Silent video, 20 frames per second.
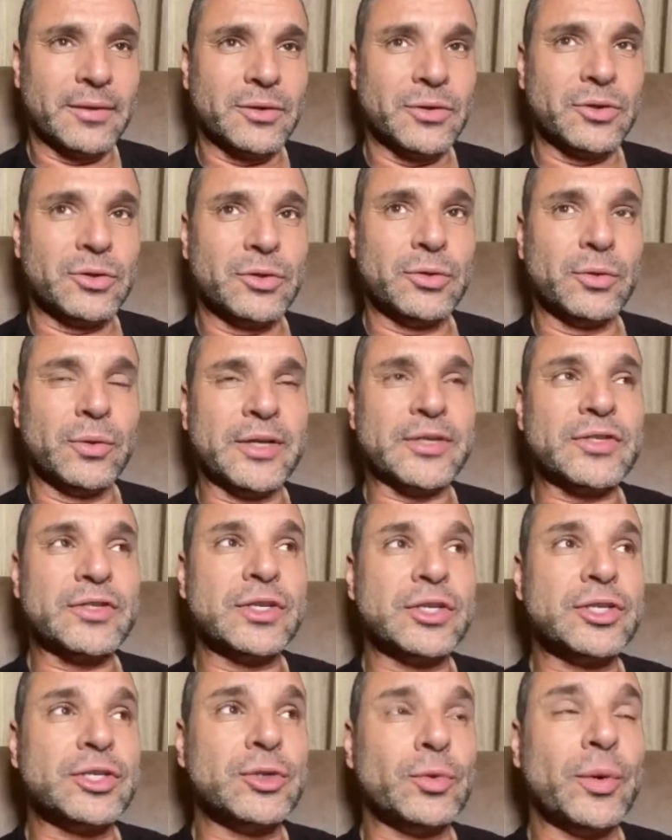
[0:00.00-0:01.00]
to a
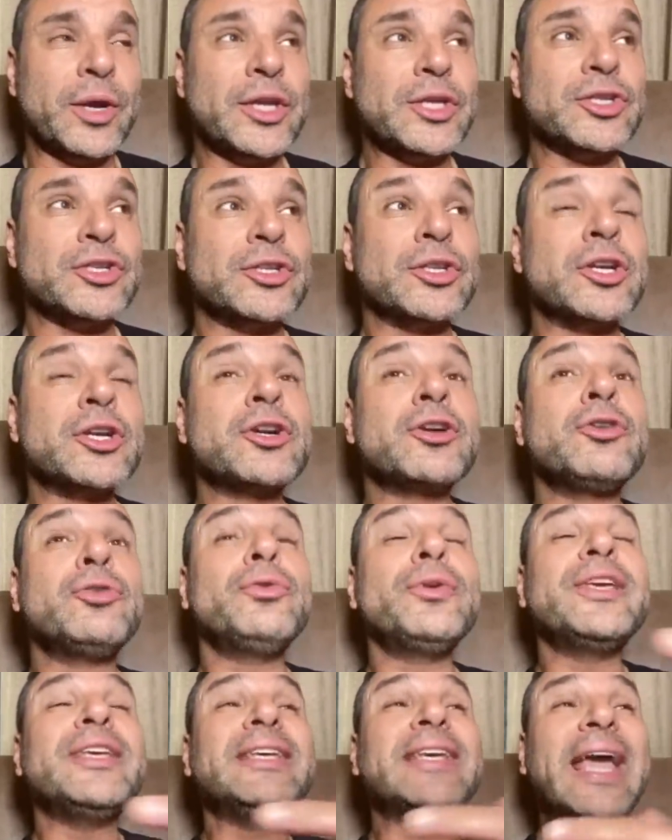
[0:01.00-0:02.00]
situation
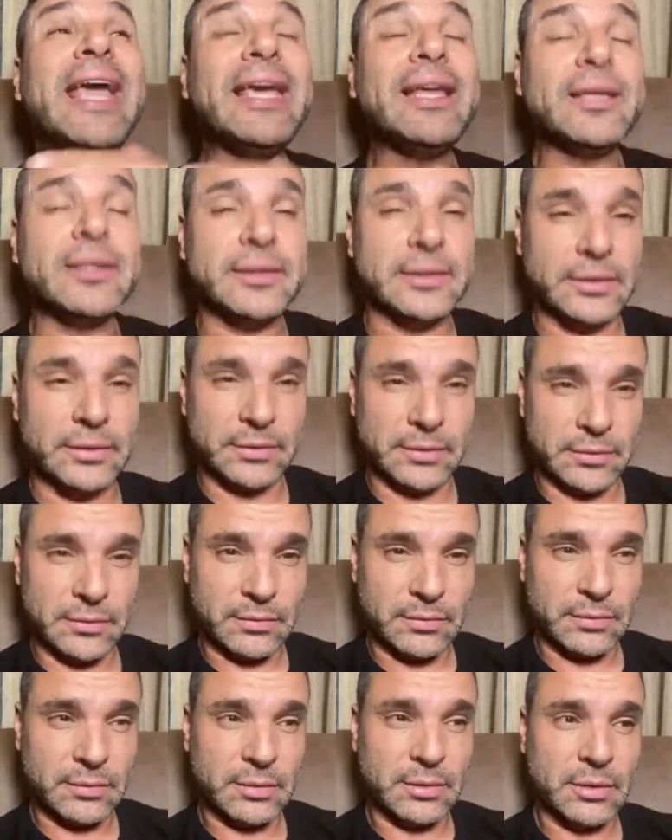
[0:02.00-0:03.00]
created
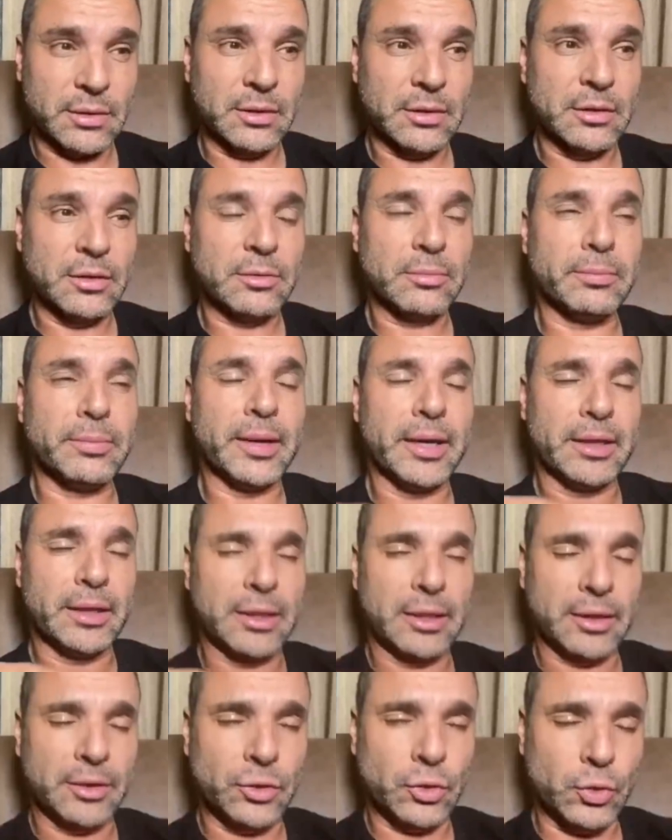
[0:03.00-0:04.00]
by
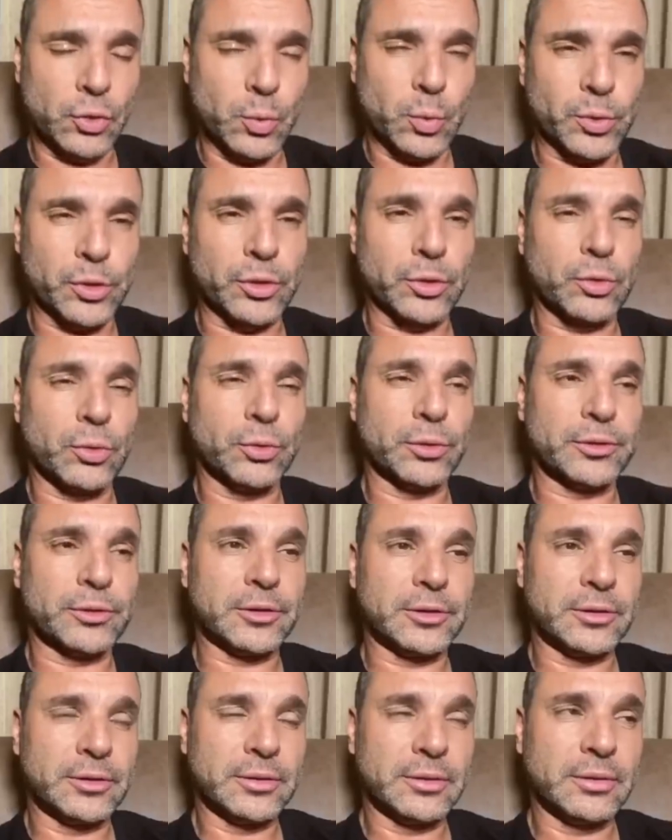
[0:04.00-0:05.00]
the New World
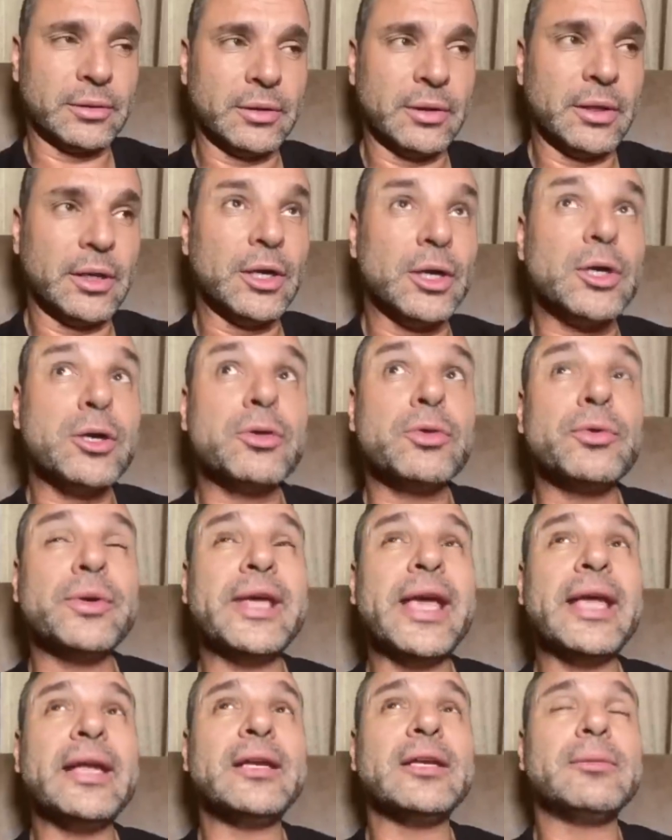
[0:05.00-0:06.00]
Order,
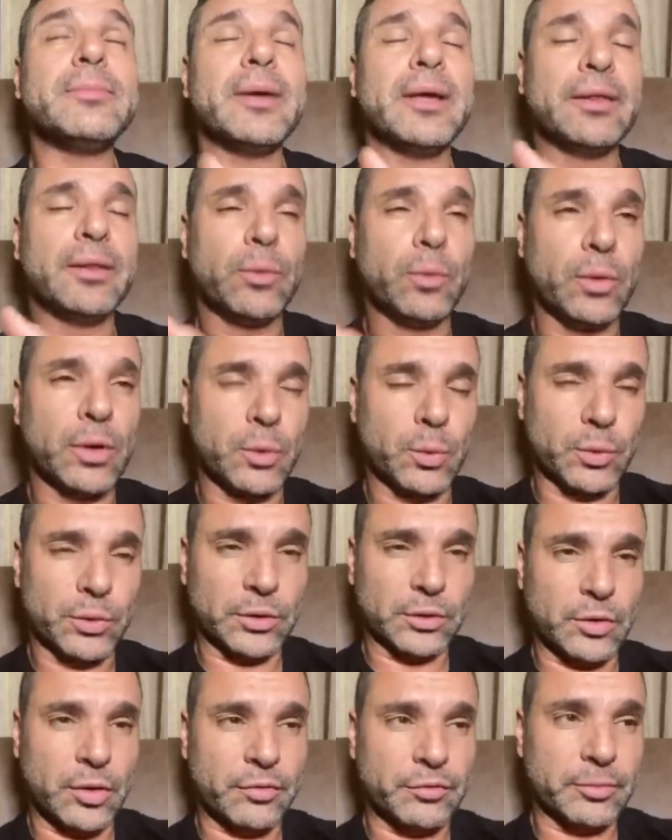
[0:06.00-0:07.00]
created by the one
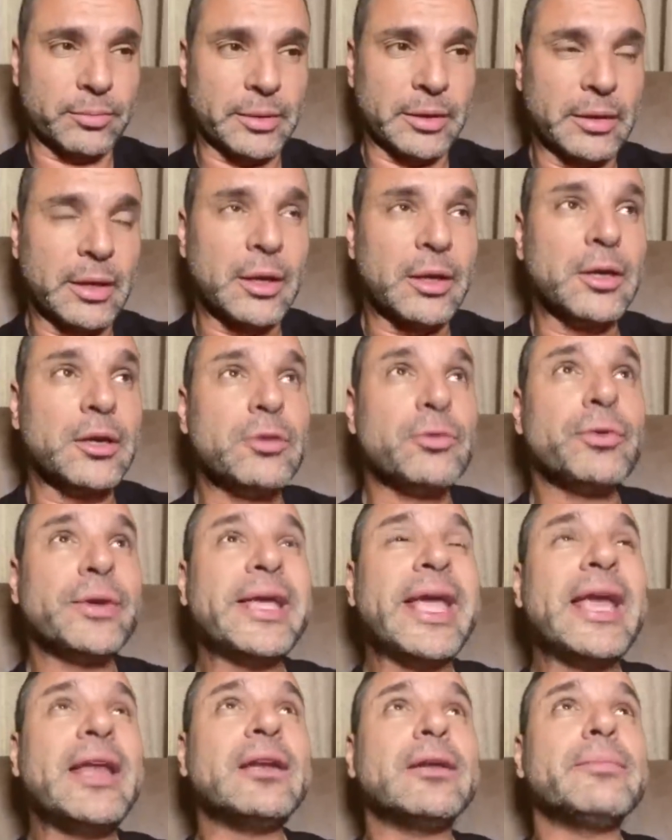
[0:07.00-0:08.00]
world government,
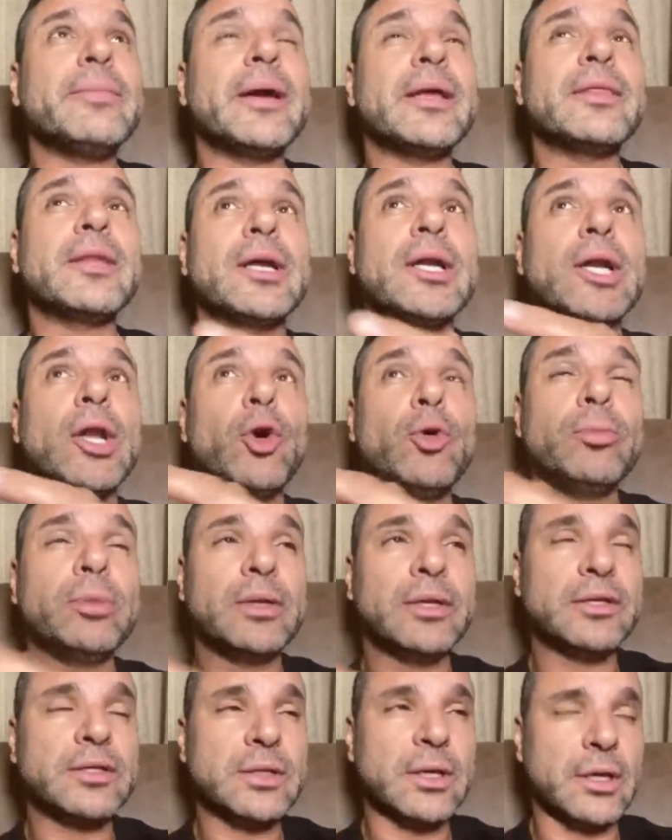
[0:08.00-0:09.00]
created by the
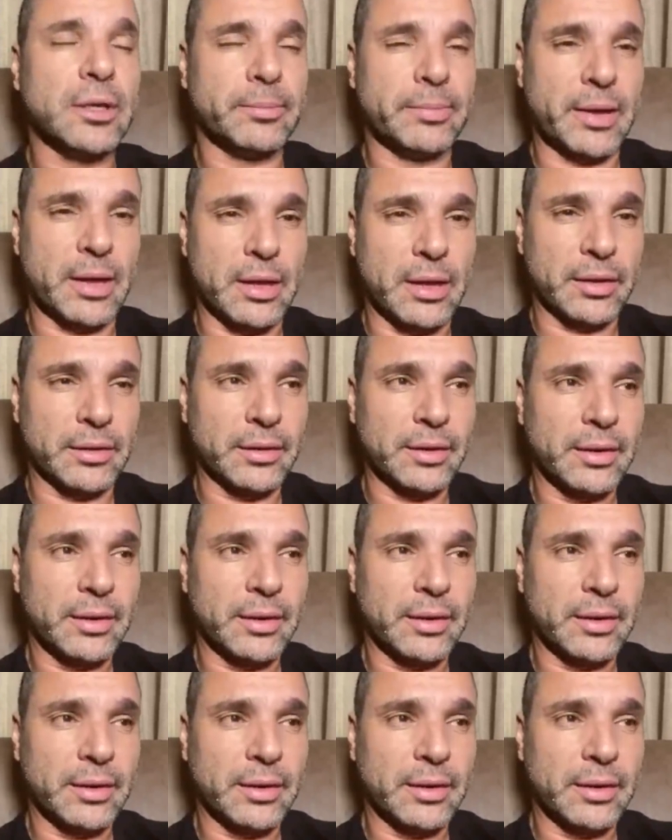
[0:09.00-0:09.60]
globalist cabal.